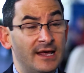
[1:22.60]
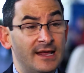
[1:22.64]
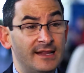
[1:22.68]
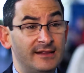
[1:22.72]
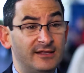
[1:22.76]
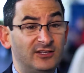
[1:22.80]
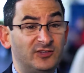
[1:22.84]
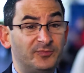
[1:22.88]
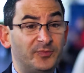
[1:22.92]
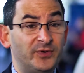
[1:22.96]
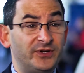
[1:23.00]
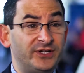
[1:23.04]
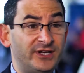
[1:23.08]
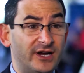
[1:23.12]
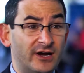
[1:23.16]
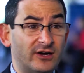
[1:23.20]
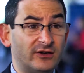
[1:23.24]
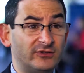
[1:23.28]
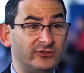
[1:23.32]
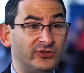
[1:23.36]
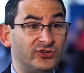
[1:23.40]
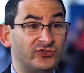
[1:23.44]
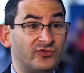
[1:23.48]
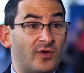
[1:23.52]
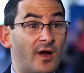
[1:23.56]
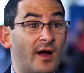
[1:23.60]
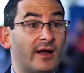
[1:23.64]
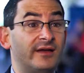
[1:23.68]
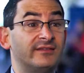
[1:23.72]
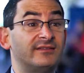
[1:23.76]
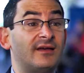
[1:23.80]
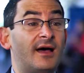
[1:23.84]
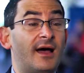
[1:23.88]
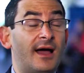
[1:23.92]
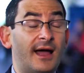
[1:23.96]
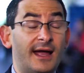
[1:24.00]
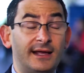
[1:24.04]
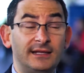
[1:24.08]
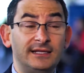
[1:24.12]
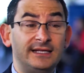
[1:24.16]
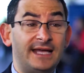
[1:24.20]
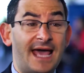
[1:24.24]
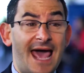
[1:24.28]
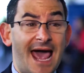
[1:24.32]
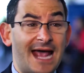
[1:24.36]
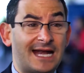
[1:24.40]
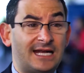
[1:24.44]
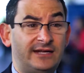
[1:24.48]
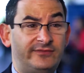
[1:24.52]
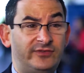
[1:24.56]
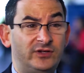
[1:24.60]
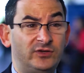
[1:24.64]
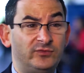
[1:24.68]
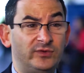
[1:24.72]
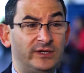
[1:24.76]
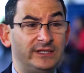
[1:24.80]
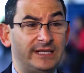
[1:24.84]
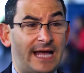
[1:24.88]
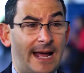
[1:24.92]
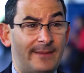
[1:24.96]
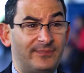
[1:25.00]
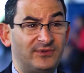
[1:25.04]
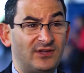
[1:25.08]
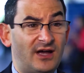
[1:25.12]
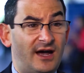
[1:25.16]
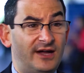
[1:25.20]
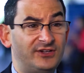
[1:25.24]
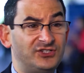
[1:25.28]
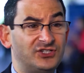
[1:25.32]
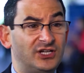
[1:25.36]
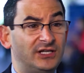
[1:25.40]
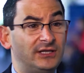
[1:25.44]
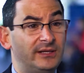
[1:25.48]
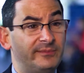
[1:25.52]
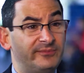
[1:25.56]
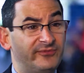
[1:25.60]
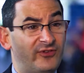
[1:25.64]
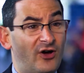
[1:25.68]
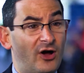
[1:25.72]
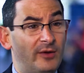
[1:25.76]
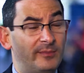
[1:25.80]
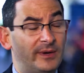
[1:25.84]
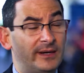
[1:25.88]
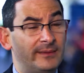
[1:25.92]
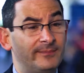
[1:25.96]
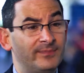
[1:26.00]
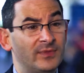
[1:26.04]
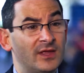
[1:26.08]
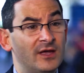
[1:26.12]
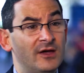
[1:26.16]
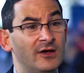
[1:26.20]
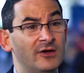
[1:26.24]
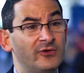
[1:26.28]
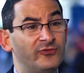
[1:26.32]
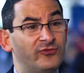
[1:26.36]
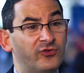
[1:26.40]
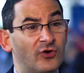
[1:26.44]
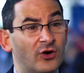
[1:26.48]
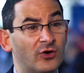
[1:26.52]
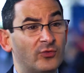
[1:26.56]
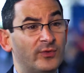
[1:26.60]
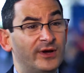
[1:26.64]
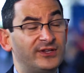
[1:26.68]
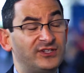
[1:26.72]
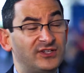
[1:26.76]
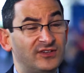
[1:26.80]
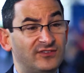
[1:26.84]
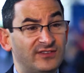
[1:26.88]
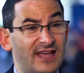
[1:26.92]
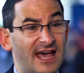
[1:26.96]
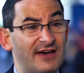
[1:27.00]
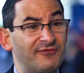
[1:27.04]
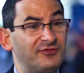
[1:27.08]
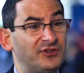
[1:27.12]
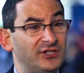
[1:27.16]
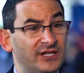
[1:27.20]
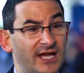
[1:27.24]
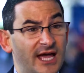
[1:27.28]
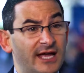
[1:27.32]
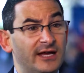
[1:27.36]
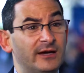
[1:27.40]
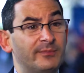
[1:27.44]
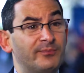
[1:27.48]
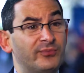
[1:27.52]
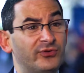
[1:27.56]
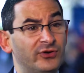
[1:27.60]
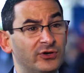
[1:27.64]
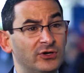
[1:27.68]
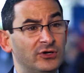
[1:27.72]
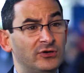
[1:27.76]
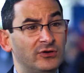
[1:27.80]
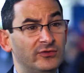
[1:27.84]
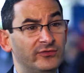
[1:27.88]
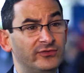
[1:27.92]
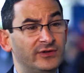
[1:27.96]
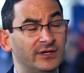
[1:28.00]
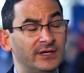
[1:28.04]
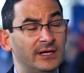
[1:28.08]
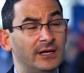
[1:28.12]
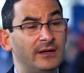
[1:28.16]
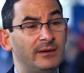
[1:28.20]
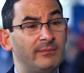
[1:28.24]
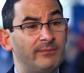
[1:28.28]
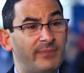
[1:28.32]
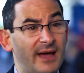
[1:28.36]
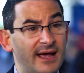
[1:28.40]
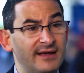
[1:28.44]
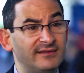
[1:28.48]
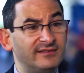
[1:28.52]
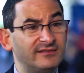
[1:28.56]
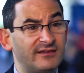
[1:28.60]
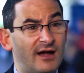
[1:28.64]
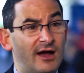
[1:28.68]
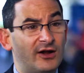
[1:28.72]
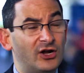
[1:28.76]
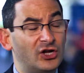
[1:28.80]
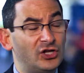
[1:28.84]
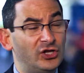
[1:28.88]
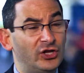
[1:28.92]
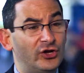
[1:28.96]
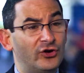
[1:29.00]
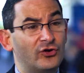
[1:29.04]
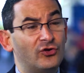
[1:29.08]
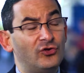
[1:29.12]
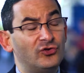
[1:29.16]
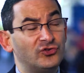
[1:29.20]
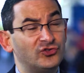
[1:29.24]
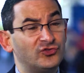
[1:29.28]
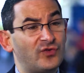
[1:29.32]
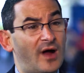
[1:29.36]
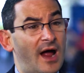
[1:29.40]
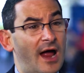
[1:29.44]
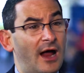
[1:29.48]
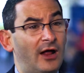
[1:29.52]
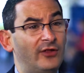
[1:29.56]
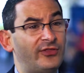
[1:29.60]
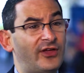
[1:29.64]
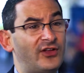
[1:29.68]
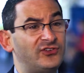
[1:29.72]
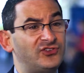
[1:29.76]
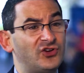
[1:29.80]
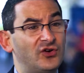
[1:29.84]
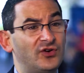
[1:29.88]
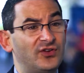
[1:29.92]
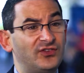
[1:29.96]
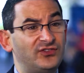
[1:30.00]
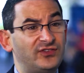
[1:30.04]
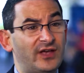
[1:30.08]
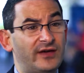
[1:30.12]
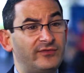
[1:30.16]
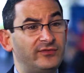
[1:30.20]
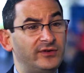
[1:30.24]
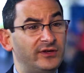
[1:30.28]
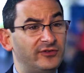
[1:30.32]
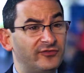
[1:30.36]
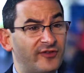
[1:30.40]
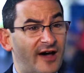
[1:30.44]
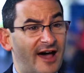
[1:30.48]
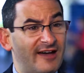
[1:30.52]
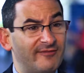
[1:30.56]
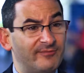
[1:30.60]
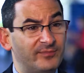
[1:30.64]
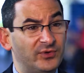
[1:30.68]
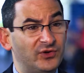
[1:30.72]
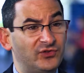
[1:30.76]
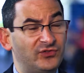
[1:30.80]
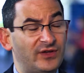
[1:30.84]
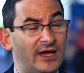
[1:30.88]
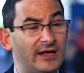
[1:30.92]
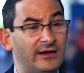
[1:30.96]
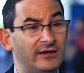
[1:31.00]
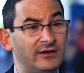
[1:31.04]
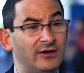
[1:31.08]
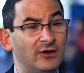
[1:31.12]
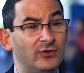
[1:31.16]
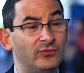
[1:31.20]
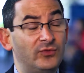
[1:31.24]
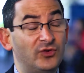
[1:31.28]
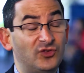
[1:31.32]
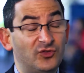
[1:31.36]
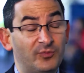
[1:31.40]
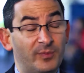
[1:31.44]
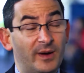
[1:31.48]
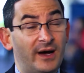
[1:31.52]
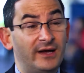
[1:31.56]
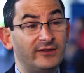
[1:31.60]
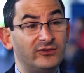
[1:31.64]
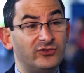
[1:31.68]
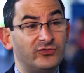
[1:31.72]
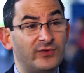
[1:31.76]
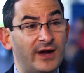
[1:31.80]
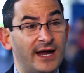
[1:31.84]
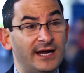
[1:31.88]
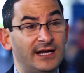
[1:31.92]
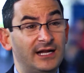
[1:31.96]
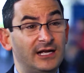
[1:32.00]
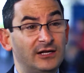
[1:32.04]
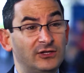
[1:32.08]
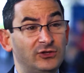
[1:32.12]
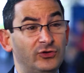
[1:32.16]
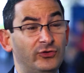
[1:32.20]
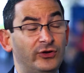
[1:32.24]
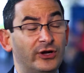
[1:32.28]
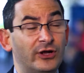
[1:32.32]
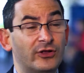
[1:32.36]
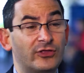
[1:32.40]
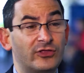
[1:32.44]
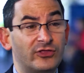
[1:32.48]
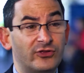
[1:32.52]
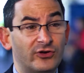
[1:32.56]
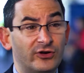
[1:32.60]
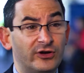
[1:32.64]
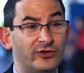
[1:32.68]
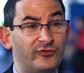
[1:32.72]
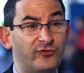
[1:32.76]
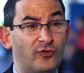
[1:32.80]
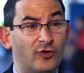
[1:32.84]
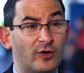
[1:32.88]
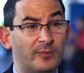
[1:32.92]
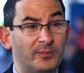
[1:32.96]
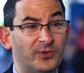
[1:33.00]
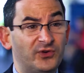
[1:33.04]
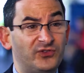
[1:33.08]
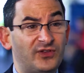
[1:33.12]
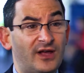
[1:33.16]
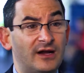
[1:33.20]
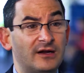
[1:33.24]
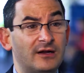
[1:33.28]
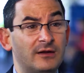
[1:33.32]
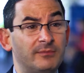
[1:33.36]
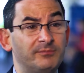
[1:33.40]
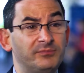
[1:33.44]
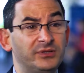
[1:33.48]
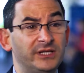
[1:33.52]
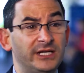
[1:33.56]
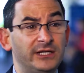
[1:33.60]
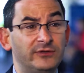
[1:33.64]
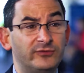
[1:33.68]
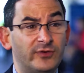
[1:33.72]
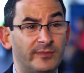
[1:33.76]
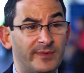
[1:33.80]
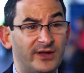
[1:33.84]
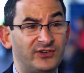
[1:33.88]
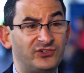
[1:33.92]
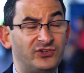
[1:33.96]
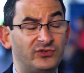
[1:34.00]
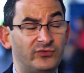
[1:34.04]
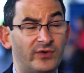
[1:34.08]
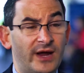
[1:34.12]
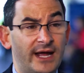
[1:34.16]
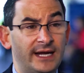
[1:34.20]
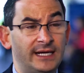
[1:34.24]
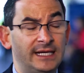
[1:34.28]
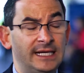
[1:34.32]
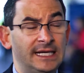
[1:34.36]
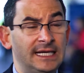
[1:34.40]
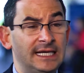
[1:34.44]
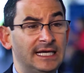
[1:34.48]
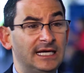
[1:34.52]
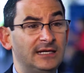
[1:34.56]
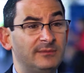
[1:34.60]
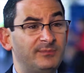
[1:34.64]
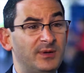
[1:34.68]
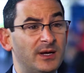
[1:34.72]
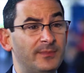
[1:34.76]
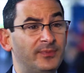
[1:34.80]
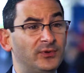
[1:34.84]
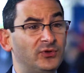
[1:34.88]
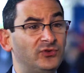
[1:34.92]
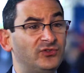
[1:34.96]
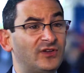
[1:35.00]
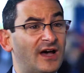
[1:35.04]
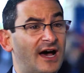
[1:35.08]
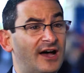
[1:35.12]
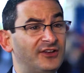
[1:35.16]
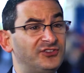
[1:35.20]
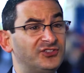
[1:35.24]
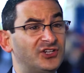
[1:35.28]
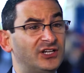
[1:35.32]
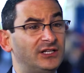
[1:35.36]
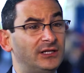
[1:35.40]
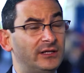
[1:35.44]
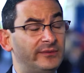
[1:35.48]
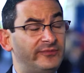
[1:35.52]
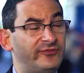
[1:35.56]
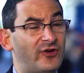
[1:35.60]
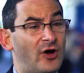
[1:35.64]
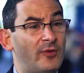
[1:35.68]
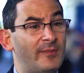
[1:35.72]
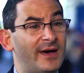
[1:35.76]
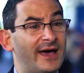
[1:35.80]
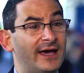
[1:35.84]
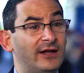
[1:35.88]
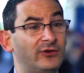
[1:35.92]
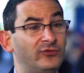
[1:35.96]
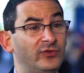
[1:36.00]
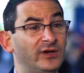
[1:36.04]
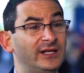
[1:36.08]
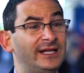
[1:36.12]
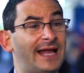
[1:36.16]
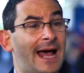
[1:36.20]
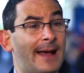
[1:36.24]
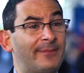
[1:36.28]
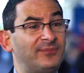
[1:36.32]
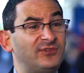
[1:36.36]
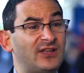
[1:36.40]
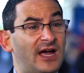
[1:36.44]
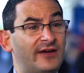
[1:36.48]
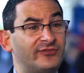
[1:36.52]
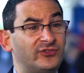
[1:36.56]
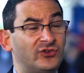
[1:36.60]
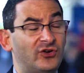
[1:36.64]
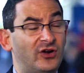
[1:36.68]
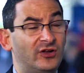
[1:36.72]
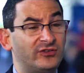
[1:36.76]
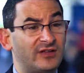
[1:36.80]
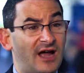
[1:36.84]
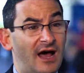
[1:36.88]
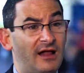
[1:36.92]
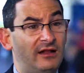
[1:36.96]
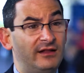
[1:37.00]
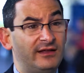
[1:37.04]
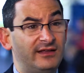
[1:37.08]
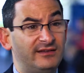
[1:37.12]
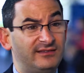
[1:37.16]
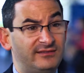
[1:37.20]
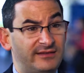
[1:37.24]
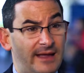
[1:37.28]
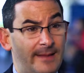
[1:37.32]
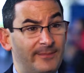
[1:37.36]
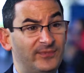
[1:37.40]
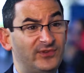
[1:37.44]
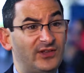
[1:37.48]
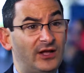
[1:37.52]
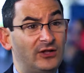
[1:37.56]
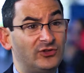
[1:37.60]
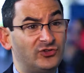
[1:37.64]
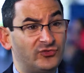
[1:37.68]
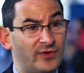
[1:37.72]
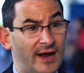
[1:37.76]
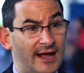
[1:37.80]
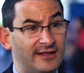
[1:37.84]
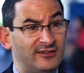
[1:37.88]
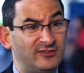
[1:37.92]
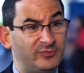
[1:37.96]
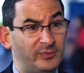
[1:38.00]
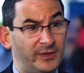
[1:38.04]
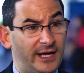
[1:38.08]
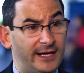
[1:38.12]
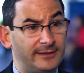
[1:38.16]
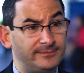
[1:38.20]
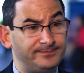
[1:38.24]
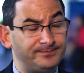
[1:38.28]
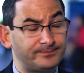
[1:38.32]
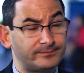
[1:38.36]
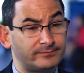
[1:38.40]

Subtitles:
This particular drug is highly active in relapsed Hodgkin lymphoma, for which it's FDA approved based on a clinical trial that showed a 75% response rate, including a 34% complete remission rate in people whose Hodgkin lymphoma had relapsed after autologous stem cell transplant.